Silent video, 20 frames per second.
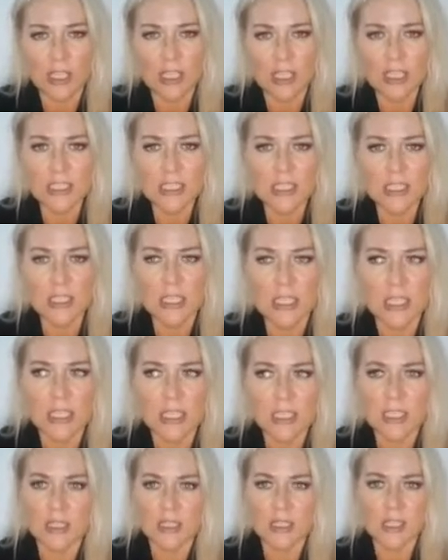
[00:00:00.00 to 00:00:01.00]
It,
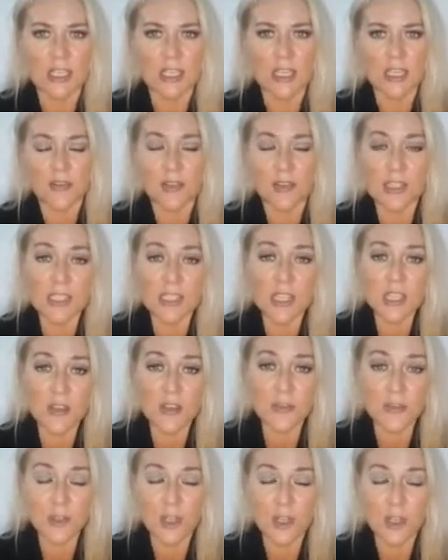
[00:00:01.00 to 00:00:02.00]
in and of
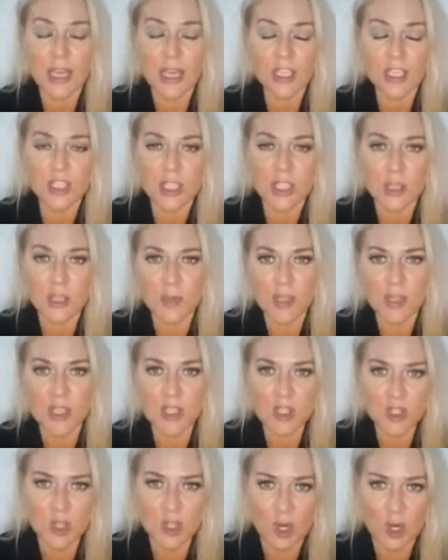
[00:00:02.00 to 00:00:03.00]
itself, could actually be the
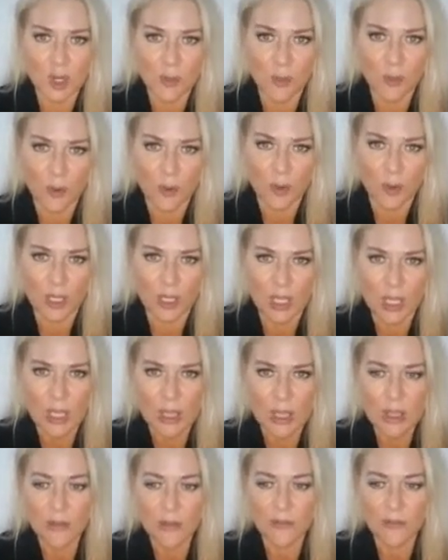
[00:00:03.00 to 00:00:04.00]
starting point
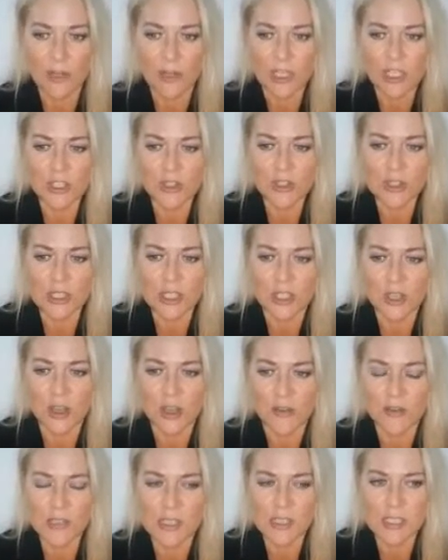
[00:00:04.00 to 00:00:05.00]
for an interesting
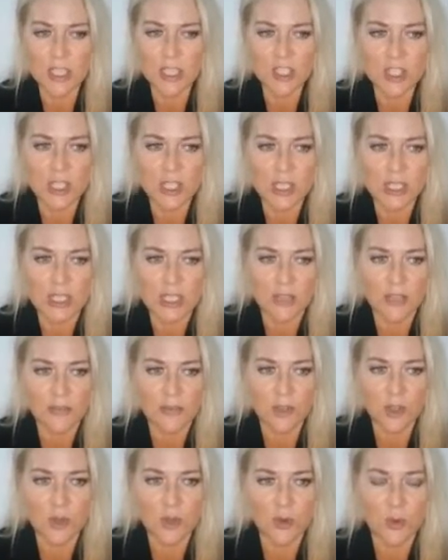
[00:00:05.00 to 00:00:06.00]
conversation
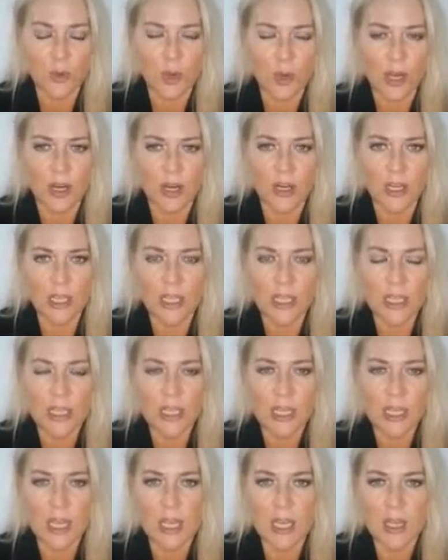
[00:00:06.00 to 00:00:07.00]
if you were
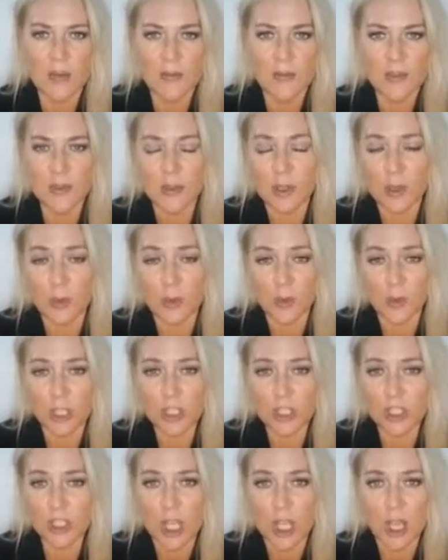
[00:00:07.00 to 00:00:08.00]
doing a
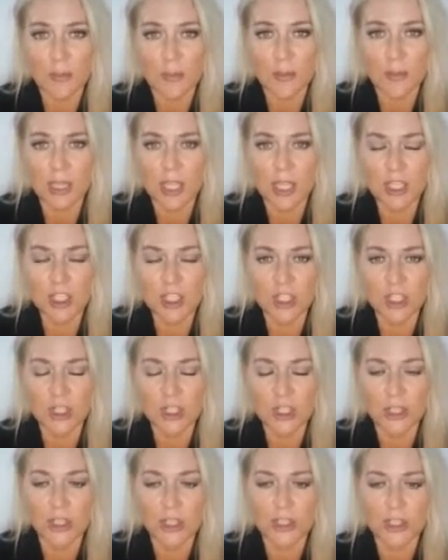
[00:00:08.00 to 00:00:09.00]
workshop, a lunch and
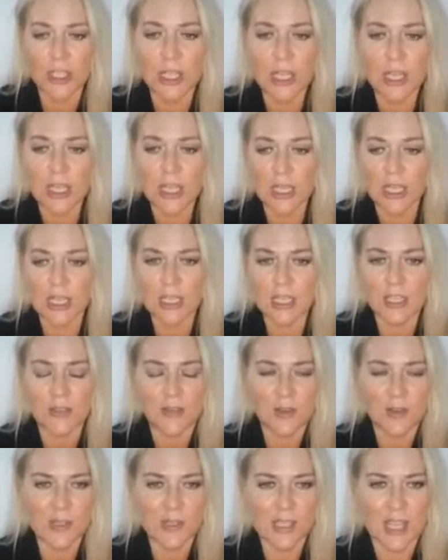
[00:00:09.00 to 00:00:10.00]
learn, any
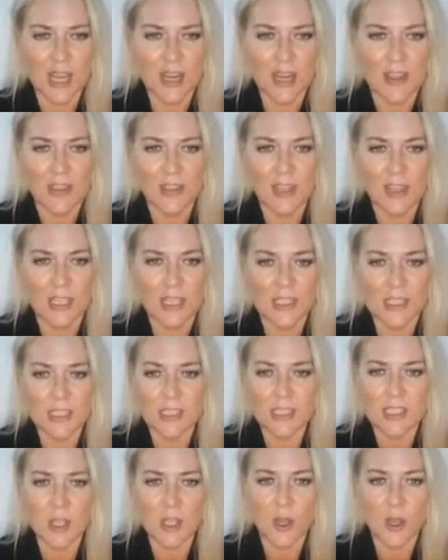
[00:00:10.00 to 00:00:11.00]
of those kind of things.
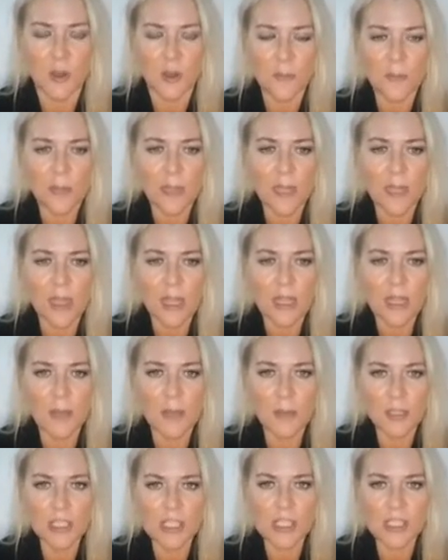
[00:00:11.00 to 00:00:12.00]
And so
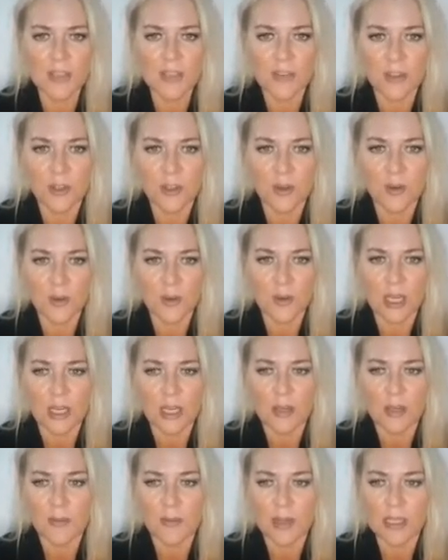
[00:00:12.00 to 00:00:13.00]
let me just give you
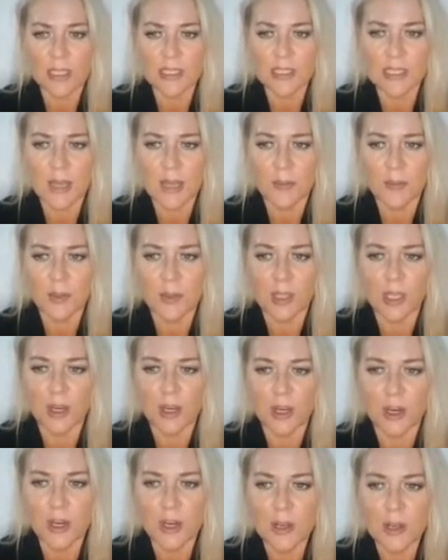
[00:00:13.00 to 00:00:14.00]
an example here.